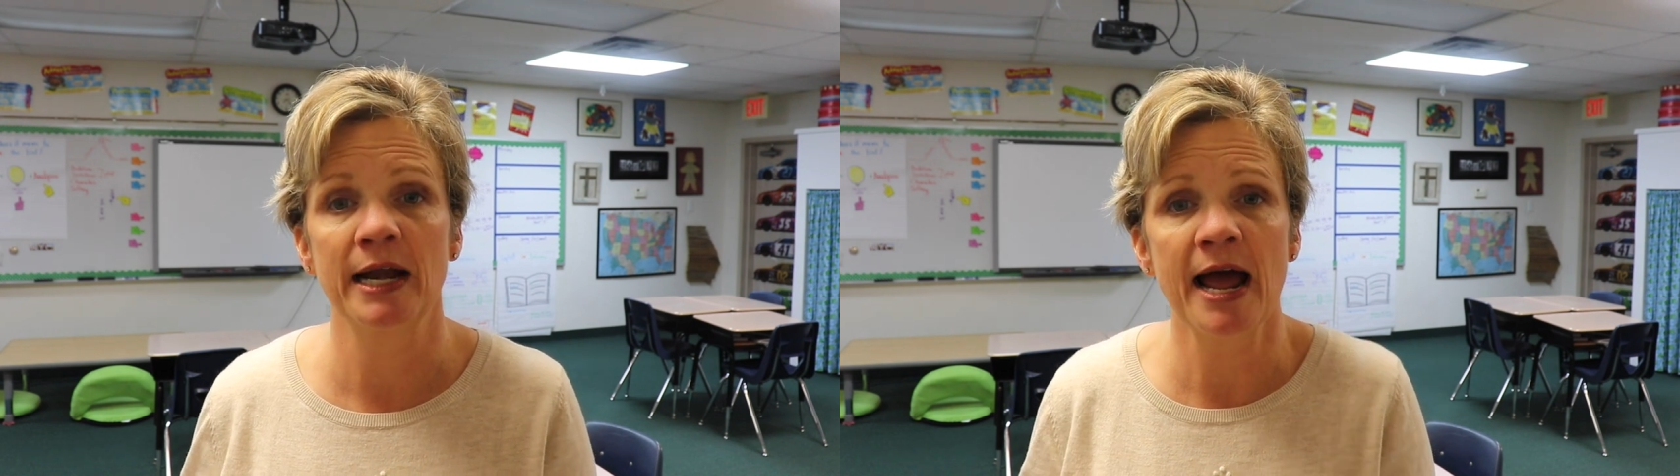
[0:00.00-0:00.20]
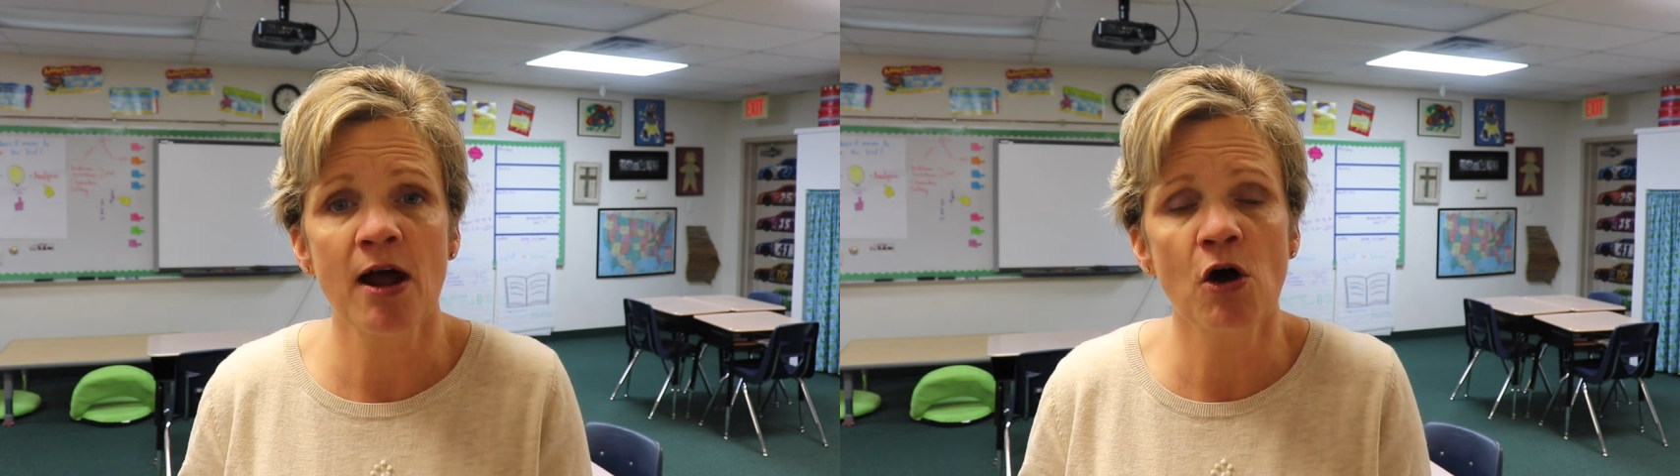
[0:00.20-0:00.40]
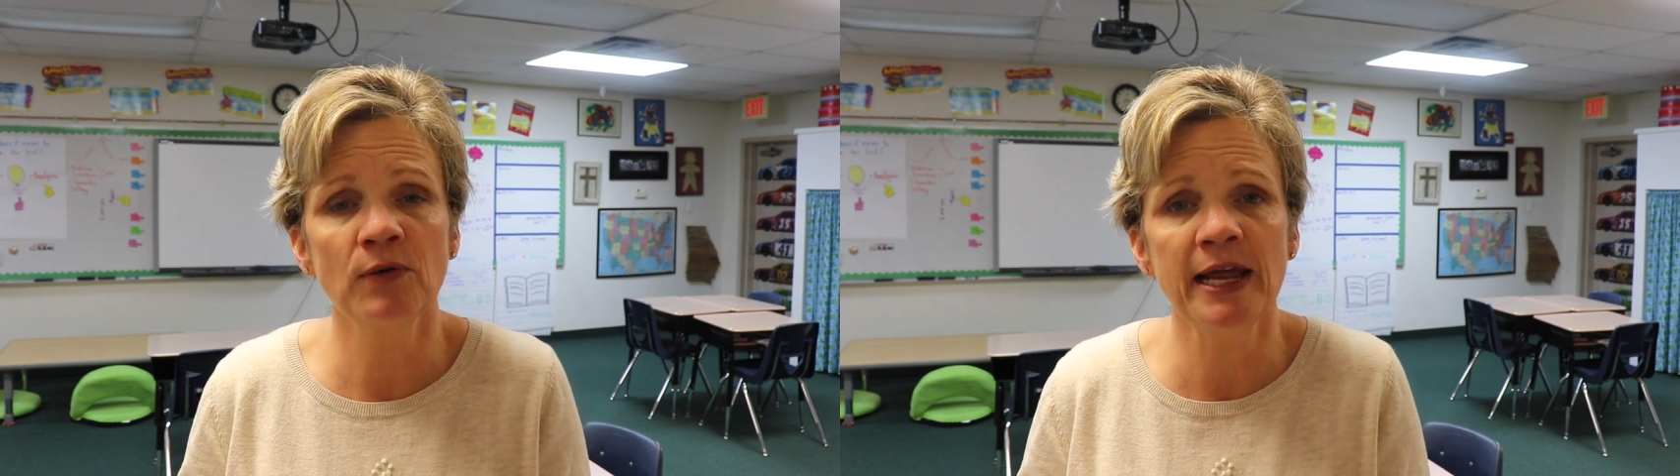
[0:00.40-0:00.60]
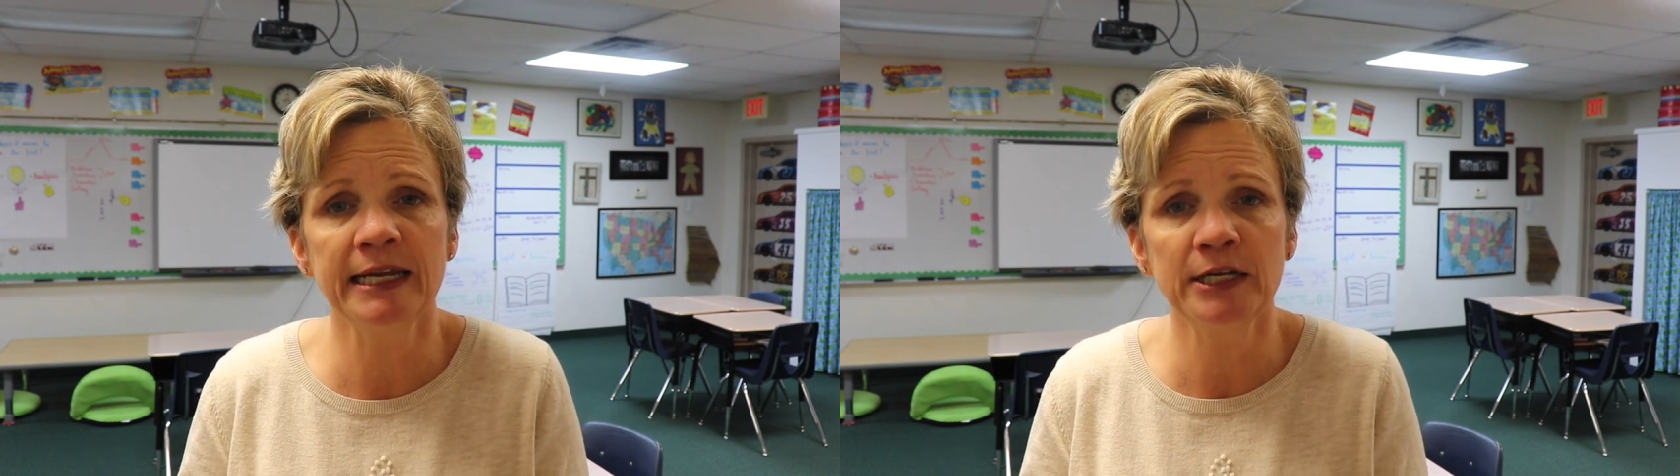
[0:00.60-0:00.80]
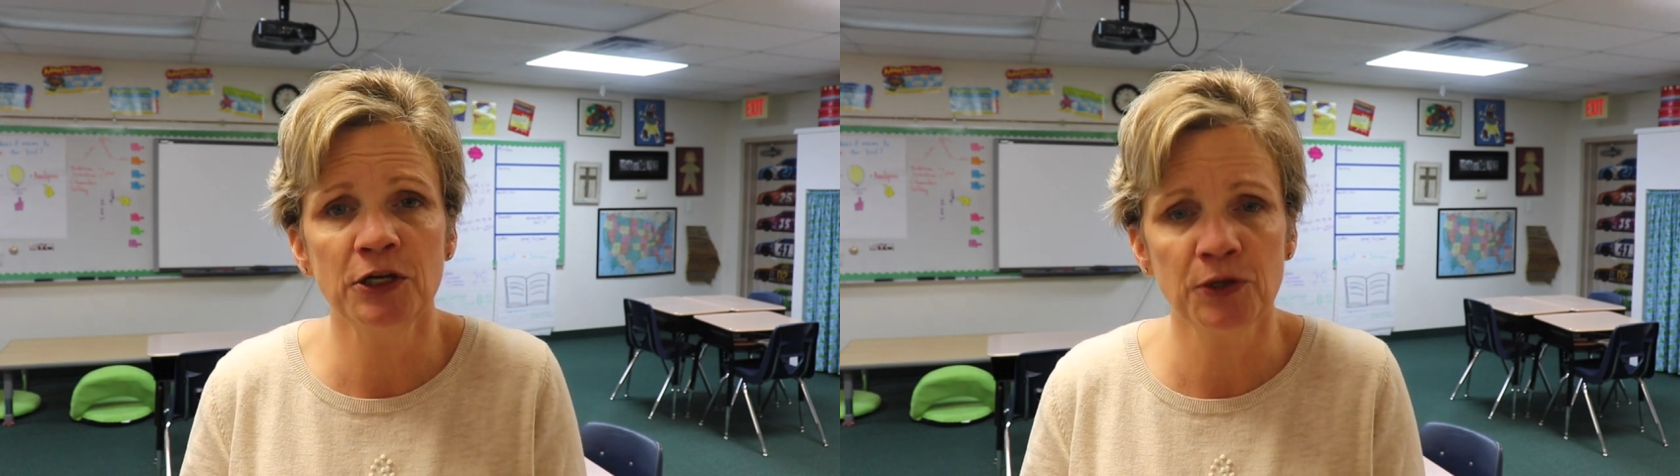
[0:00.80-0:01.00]
and I
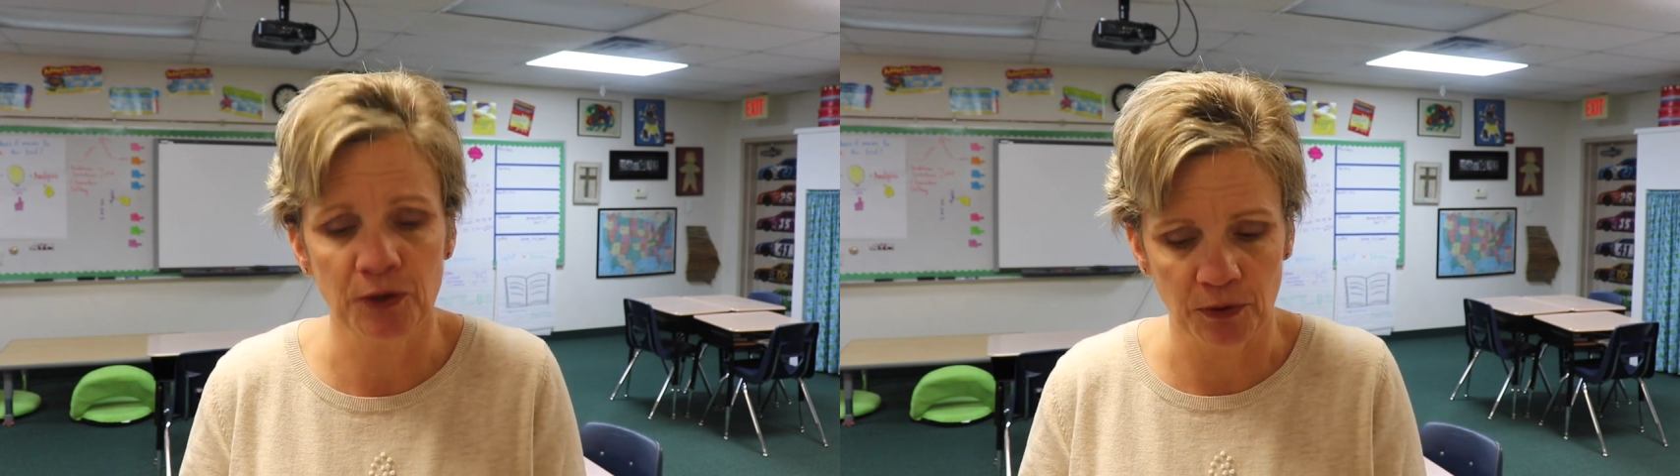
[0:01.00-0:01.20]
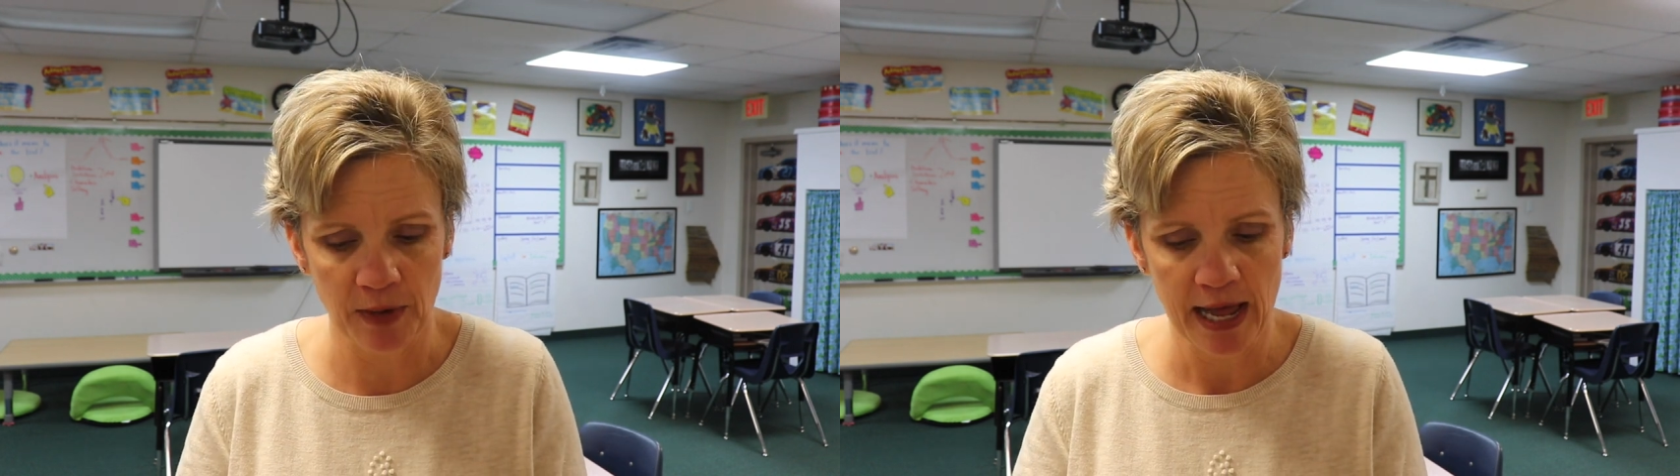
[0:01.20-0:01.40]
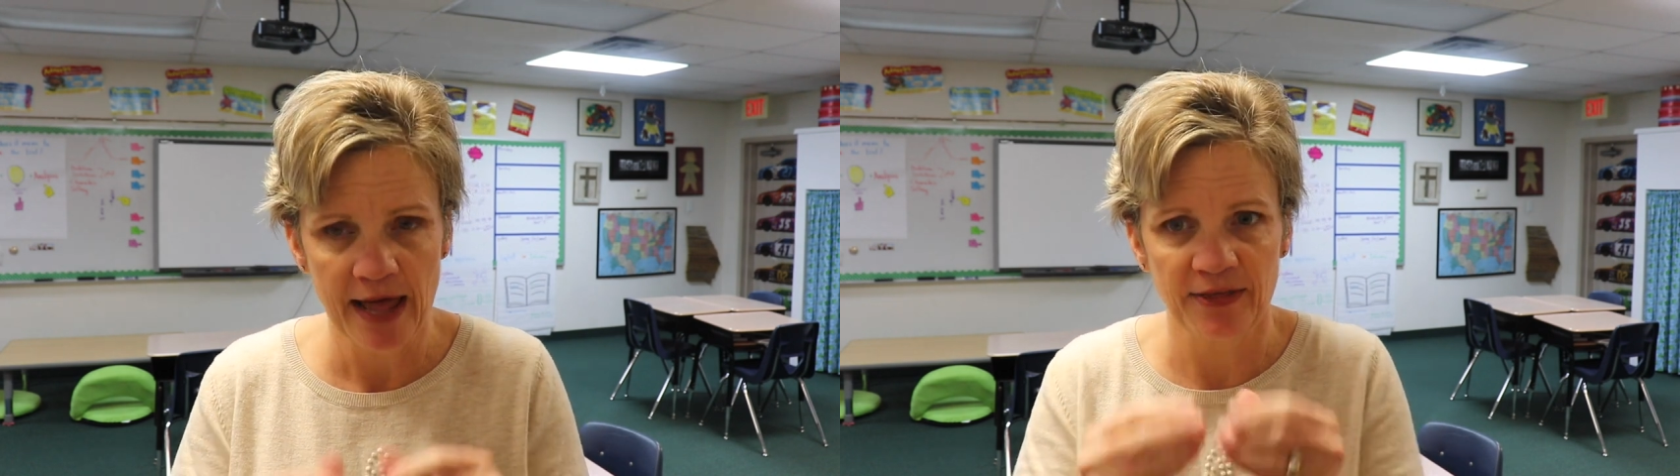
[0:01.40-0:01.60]
already knew